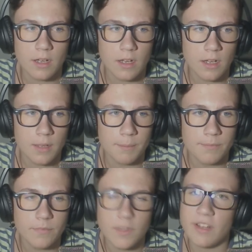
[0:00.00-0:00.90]
Um,
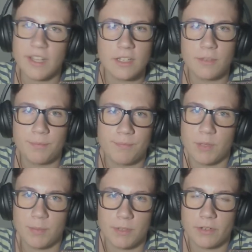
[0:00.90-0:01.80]
not like you
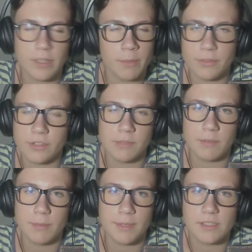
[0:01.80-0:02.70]
people are numbers to
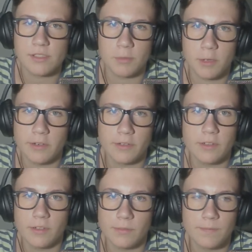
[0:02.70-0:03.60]
me, because you aren't.
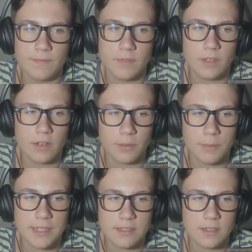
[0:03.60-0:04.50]
You are
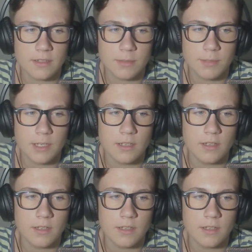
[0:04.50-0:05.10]
amazing to me.